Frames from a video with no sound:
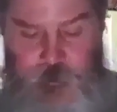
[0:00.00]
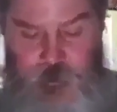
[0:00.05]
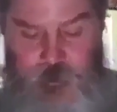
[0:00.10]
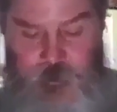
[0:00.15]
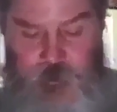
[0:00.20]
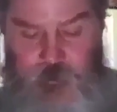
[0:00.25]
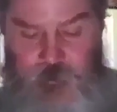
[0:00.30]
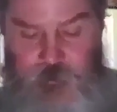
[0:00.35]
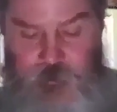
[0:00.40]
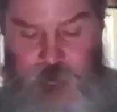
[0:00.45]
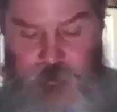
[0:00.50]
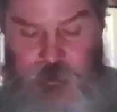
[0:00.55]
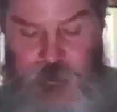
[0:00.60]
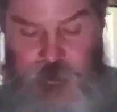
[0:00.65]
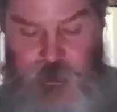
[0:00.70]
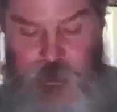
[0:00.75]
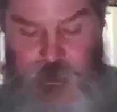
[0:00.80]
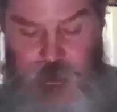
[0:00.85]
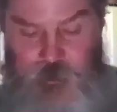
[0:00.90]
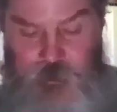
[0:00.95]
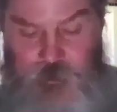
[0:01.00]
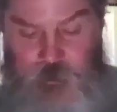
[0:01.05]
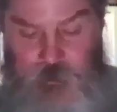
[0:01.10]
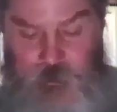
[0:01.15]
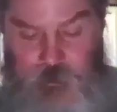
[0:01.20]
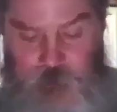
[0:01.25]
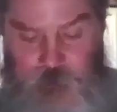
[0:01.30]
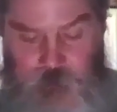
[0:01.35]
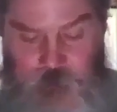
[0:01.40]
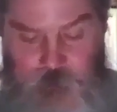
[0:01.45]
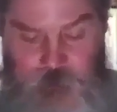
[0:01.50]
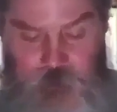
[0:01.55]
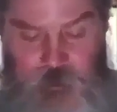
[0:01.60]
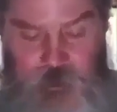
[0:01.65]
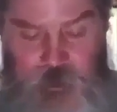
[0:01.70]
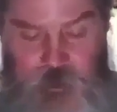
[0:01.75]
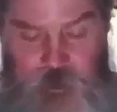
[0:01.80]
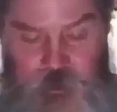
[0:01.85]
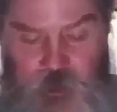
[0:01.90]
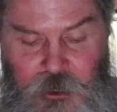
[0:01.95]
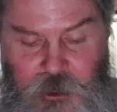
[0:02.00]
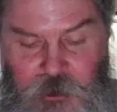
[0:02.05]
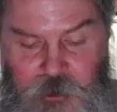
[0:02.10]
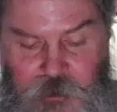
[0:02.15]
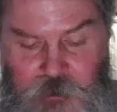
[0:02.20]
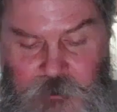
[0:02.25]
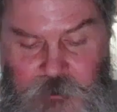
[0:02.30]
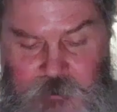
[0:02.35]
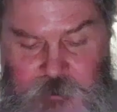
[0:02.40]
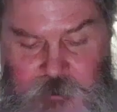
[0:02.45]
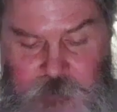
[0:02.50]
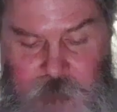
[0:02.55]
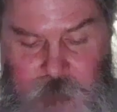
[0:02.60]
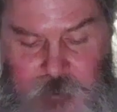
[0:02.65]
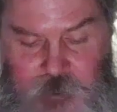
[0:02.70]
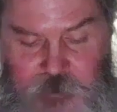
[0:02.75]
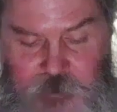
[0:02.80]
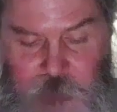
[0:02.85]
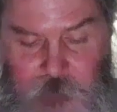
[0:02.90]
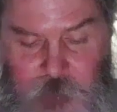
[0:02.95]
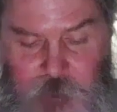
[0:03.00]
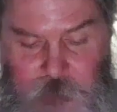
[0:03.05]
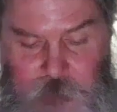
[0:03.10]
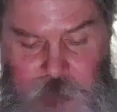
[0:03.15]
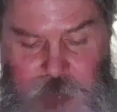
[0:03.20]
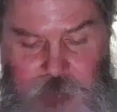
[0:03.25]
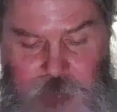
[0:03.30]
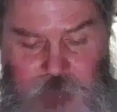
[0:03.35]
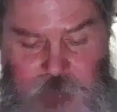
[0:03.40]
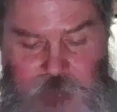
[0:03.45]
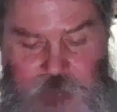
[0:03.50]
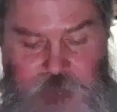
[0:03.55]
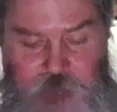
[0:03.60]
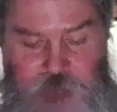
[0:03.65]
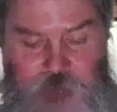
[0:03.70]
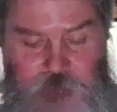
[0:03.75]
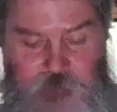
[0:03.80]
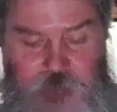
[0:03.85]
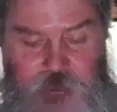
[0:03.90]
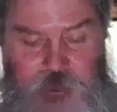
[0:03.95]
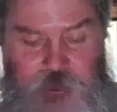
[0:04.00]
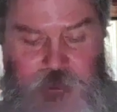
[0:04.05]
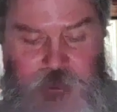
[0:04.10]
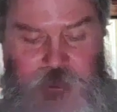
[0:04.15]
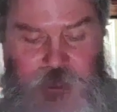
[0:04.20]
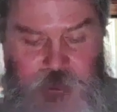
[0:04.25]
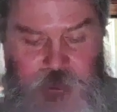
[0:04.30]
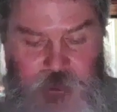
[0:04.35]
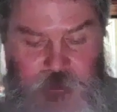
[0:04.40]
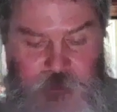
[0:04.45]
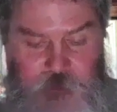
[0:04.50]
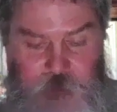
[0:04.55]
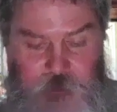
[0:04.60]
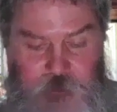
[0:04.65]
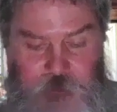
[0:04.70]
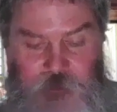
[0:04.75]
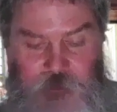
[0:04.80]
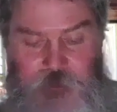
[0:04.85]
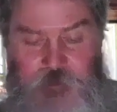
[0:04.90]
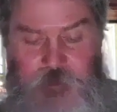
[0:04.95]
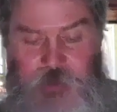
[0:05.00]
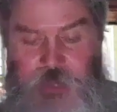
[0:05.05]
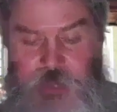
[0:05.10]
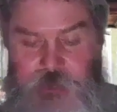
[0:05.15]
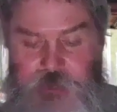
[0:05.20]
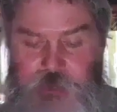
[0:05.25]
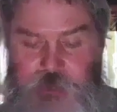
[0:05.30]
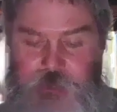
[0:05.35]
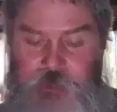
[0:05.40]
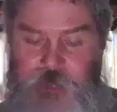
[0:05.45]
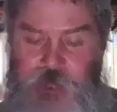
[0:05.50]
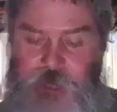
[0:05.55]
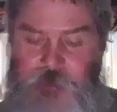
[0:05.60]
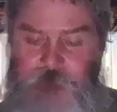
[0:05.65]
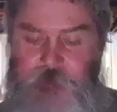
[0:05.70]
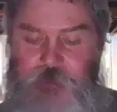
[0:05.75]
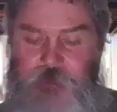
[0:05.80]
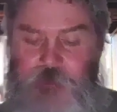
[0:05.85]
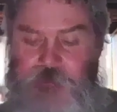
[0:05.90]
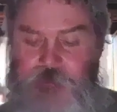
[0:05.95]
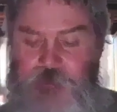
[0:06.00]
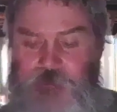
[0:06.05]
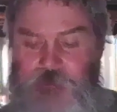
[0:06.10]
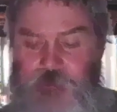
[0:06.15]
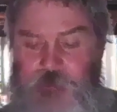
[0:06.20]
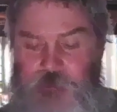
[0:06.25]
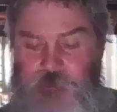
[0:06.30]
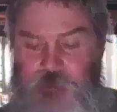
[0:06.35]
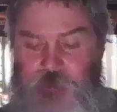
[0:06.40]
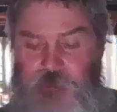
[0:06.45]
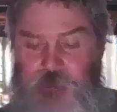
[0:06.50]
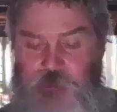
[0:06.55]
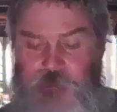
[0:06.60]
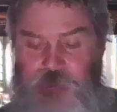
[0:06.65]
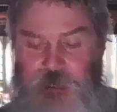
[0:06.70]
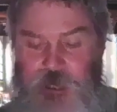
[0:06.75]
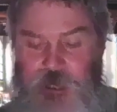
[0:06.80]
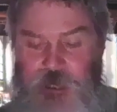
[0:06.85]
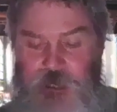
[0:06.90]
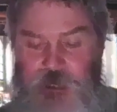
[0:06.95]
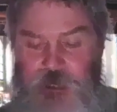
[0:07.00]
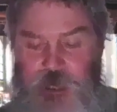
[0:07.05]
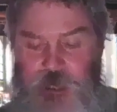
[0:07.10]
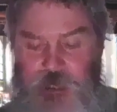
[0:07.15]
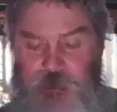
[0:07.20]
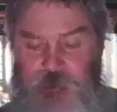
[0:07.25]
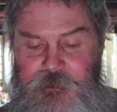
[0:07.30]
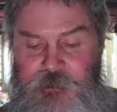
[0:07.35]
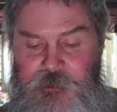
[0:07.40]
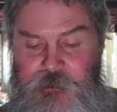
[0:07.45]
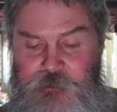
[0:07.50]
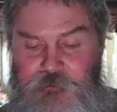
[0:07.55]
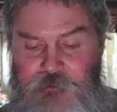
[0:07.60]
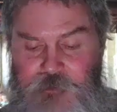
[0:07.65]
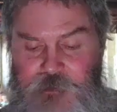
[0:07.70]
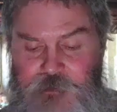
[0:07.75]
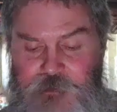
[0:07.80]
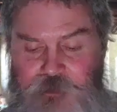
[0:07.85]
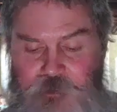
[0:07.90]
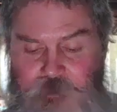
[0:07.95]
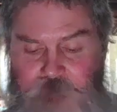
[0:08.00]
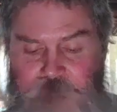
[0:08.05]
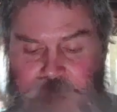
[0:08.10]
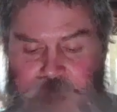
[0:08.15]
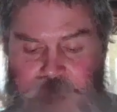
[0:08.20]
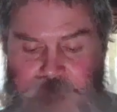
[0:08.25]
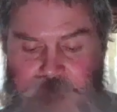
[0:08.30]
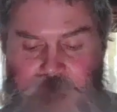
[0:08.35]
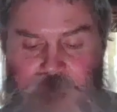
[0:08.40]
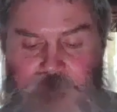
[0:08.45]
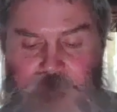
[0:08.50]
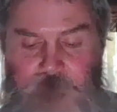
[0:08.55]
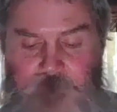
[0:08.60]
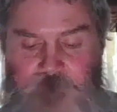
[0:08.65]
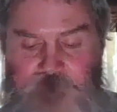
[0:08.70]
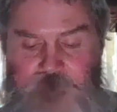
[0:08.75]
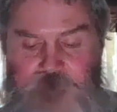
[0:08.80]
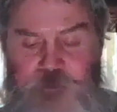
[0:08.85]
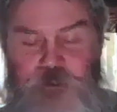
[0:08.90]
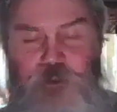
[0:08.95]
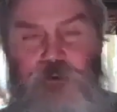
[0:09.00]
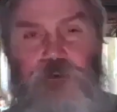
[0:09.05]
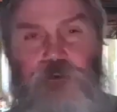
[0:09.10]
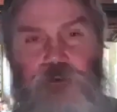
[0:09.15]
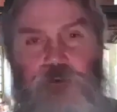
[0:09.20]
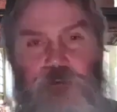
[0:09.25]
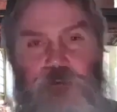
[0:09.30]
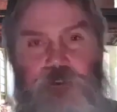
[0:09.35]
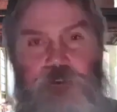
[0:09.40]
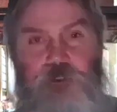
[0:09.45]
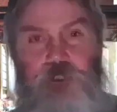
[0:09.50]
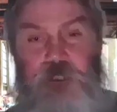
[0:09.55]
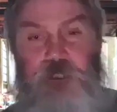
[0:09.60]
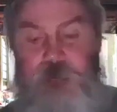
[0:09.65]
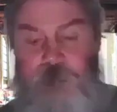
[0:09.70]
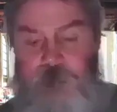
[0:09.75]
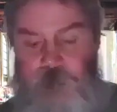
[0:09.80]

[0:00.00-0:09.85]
Nubia, Put, and Lud, and all the mixed populations, and Cub, and the inhabitants of the allied countries shall fall by the